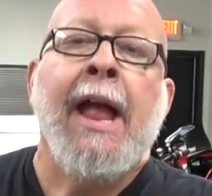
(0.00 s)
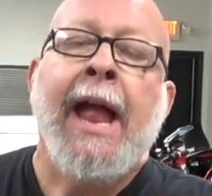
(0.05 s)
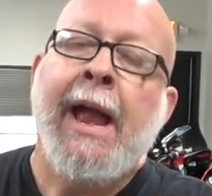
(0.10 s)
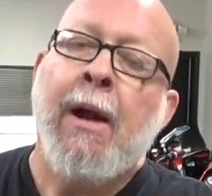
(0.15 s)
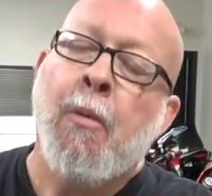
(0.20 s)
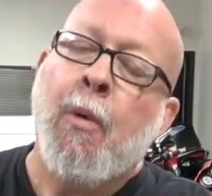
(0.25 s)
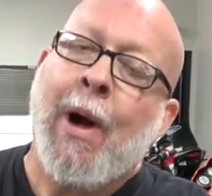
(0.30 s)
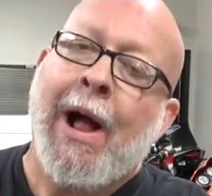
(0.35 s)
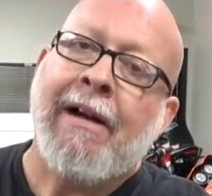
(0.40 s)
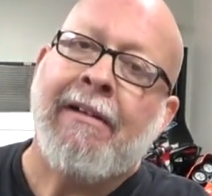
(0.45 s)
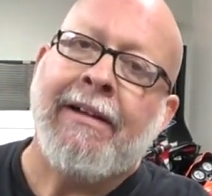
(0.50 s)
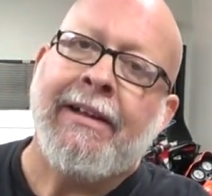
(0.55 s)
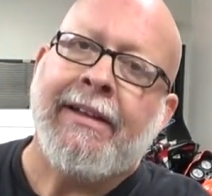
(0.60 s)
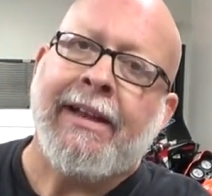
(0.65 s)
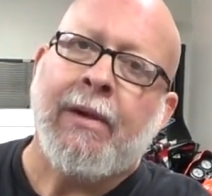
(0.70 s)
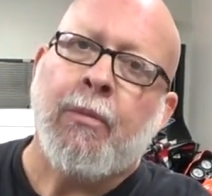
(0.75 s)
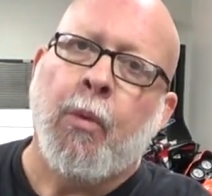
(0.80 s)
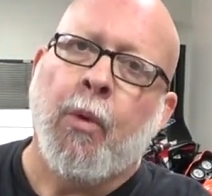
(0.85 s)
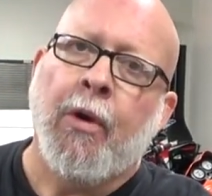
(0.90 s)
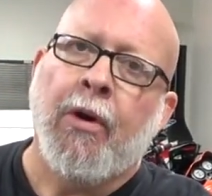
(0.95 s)
And while it
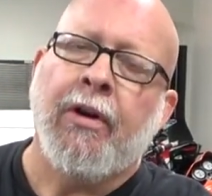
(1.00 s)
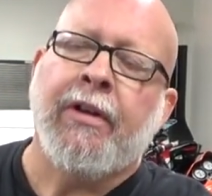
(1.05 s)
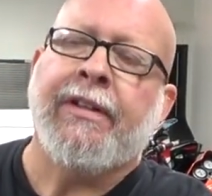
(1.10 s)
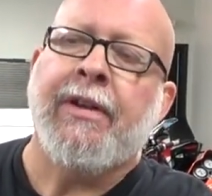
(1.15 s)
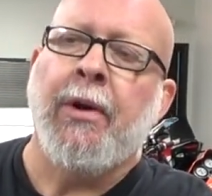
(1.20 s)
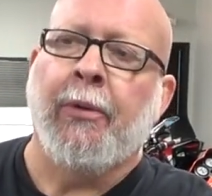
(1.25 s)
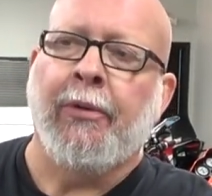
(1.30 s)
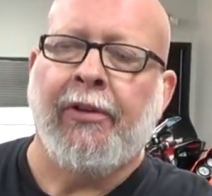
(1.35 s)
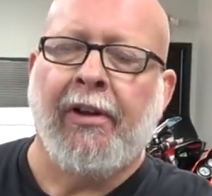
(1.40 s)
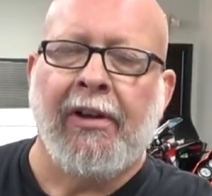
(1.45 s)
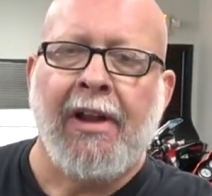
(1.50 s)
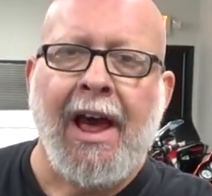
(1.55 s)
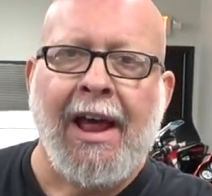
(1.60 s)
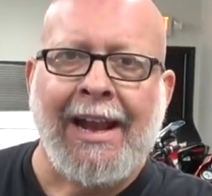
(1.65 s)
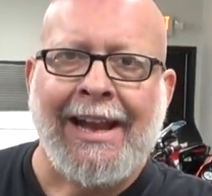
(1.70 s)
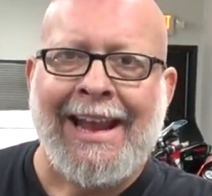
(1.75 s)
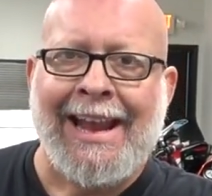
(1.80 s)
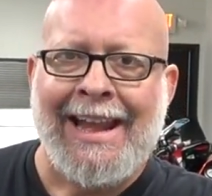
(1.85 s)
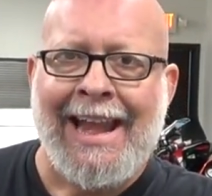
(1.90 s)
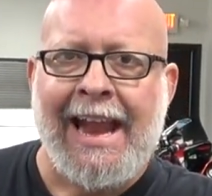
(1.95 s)
did work, there was a lot
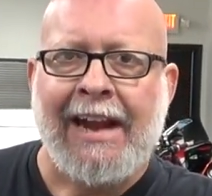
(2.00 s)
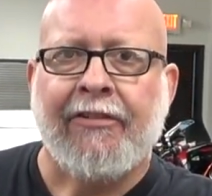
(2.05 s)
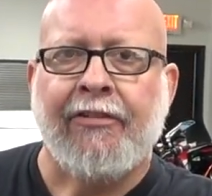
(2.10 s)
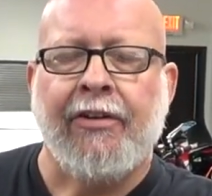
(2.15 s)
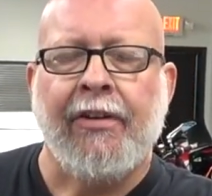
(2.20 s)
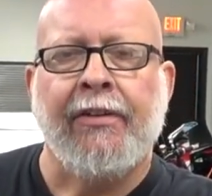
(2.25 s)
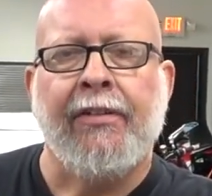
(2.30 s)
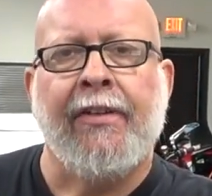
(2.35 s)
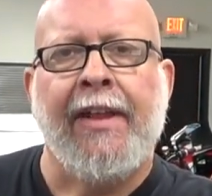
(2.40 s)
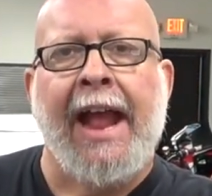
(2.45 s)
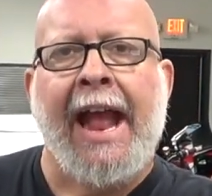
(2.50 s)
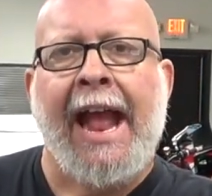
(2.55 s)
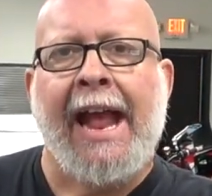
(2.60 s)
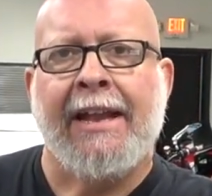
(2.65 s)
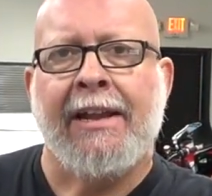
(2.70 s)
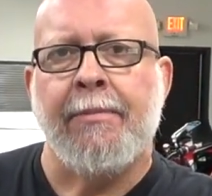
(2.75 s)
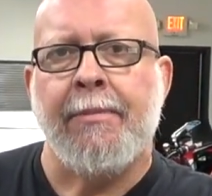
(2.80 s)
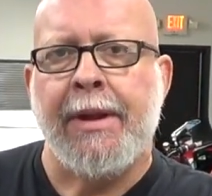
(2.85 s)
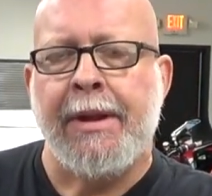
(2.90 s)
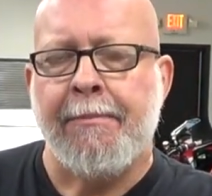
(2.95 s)
of connections that
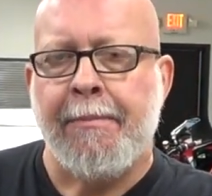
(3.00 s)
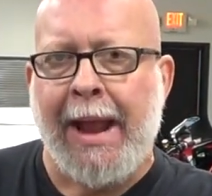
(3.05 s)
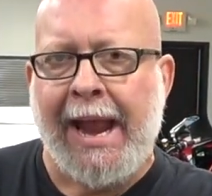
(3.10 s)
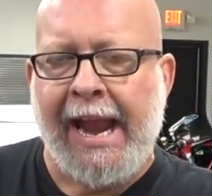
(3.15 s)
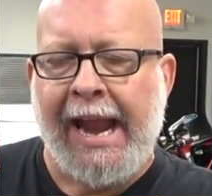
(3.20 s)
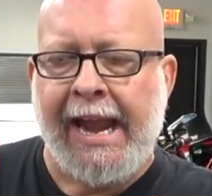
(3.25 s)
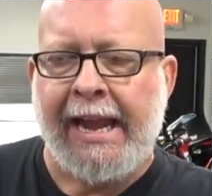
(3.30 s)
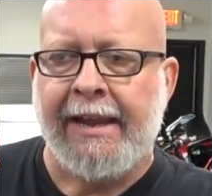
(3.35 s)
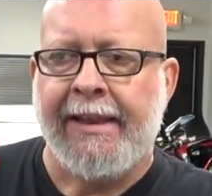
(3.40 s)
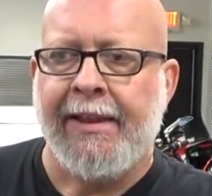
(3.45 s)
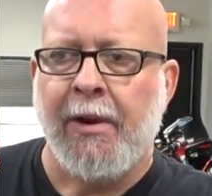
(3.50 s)
had to be made.